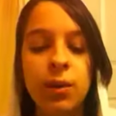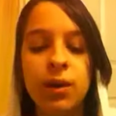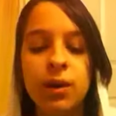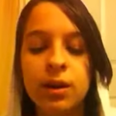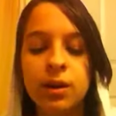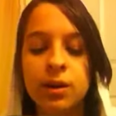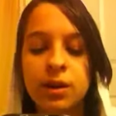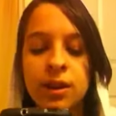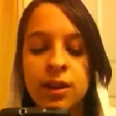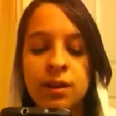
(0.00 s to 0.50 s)

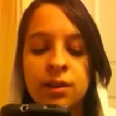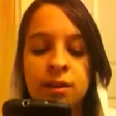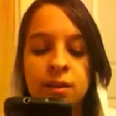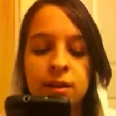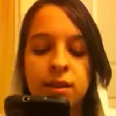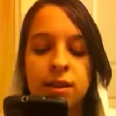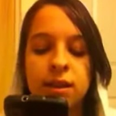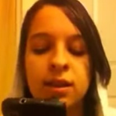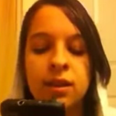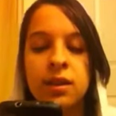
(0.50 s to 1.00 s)
or a
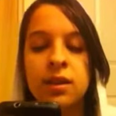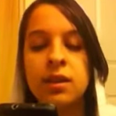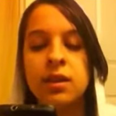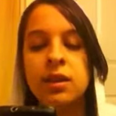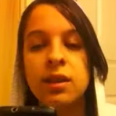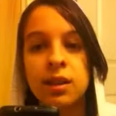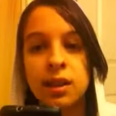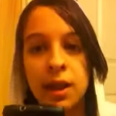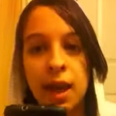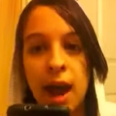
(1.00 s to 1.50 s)
dancer?
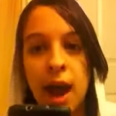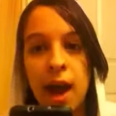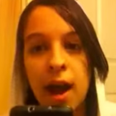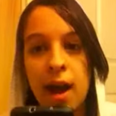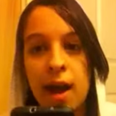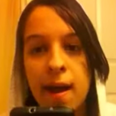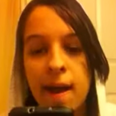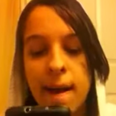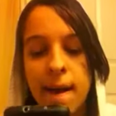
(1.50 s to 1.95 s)
Yeah.